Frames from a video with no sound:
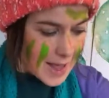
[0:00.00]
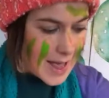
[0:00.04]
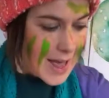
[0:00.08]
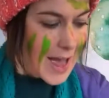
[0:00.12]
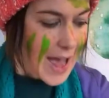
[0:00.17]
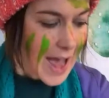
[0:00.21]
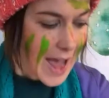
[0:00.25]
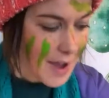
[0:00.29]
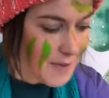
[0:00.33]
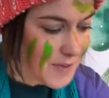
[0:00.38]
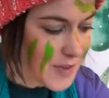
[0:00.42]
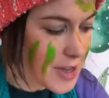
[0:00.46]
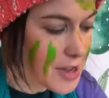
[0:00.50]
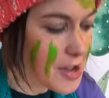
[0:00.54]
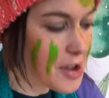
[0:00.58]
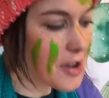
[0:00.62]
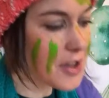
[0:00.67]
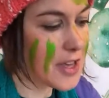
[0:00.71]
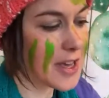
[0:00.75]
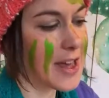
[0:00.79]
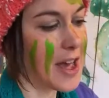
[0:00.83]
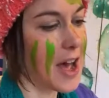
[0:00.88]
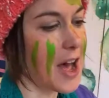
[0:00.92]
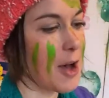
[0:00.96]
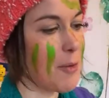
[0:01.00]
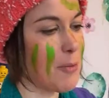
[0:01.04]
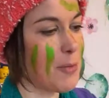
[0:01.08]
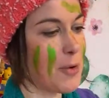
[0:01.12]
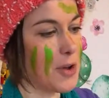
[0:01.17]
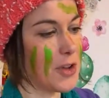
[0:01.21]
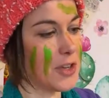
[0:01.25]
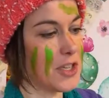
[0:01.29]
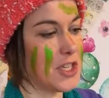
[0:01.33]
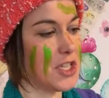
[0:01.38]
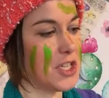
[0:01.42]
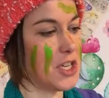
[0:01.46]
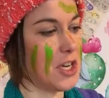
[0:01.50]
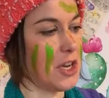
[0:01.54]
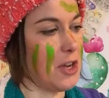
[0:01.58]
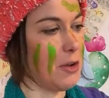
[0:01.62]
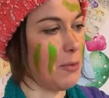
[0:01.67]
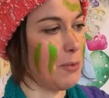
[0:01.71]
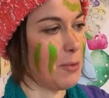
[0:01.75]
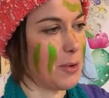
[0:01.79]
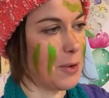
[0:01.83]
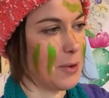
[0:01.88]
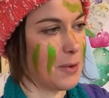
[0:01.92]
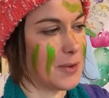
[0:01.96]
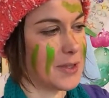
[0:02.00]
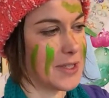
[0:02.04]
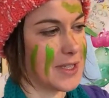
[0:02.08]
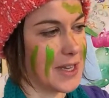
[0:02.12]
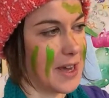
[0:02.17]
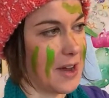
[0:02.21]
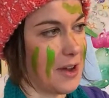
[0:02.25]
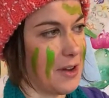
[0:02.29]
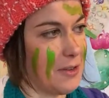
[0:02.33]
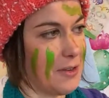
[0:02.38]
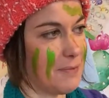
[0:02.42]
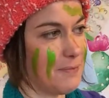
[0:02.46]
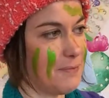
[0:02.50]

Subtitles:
Have you got your cardboard tube? So,